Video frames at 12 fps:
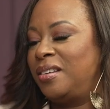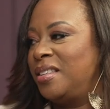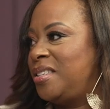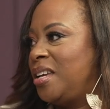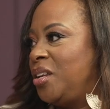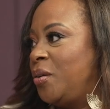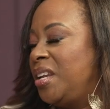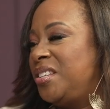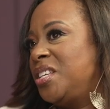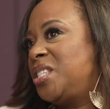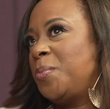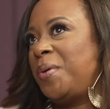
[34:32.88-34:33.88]
continue. And it
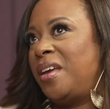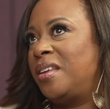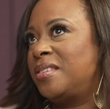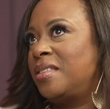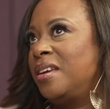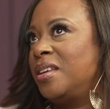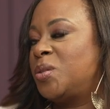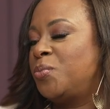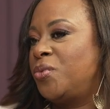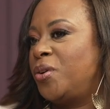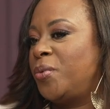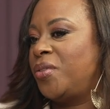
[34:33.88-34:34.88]
just depends. I think it's
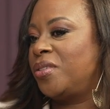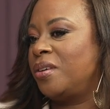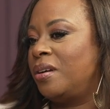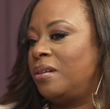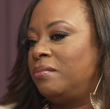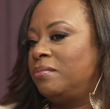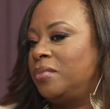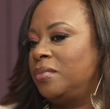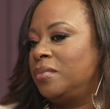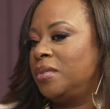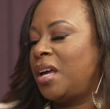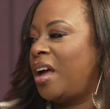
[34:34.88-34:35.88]
more with
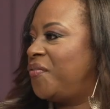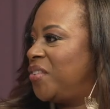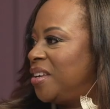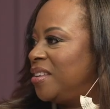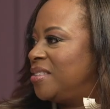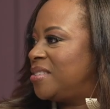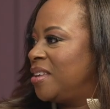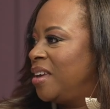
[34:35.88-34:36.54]
confidence